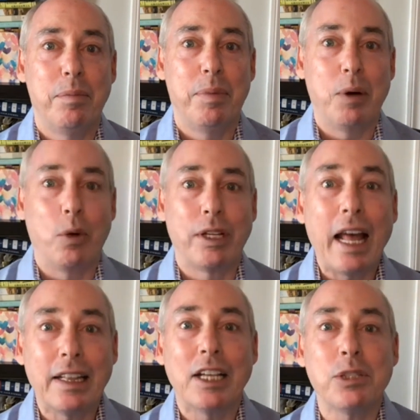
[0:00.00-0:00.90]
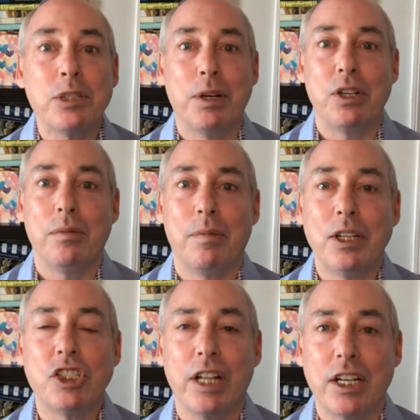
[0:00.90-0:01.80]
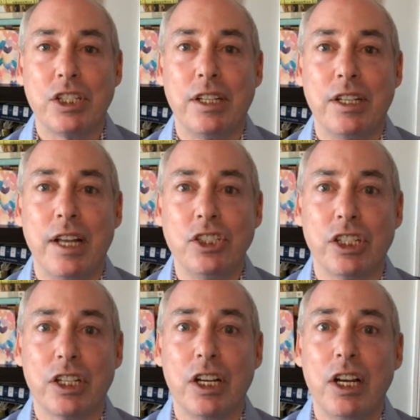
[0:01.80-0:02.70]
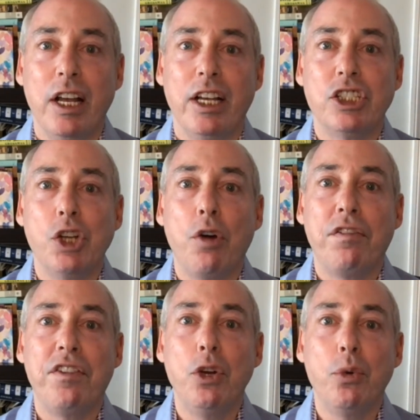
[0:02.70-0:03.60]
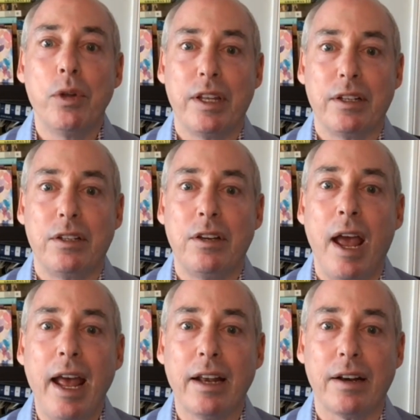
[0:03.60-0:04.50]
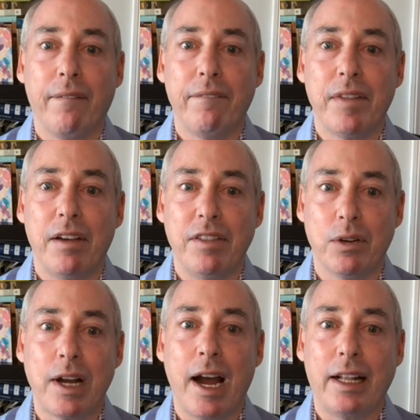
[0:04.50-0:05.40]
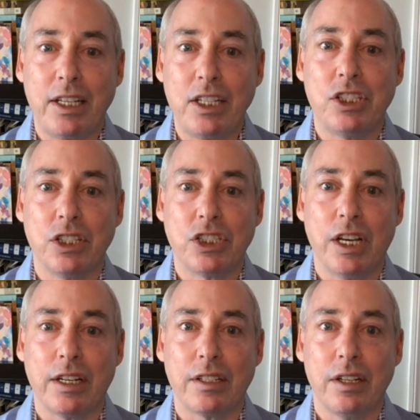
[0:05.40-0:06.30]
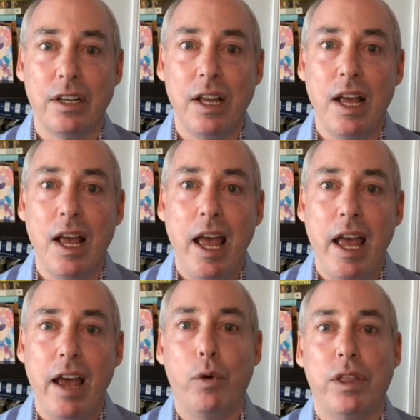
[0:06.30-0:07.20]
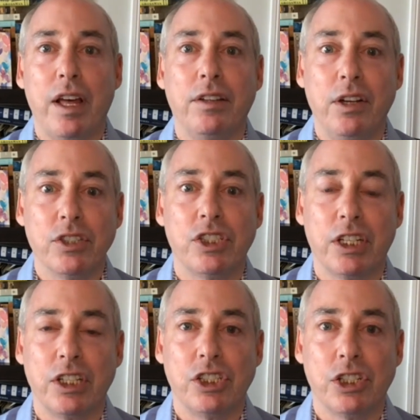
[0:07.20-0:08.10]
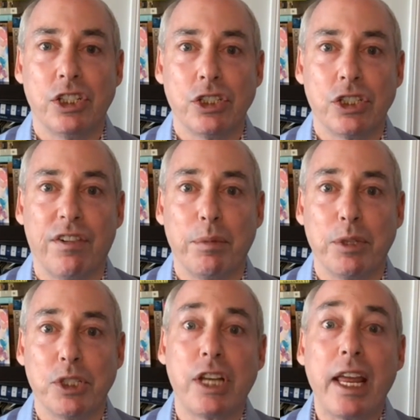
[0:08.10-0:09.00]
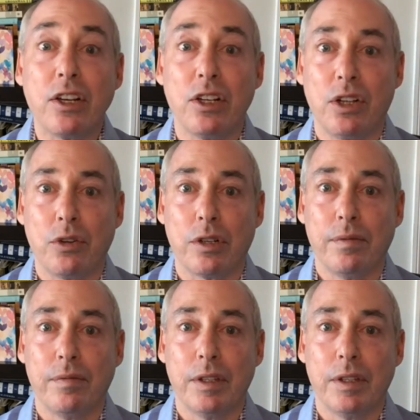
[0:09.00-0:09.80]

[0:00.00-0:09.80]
But what got much less attention is no fewer than 10 of their colleagues in the Senate have withheld their signatures from a standalone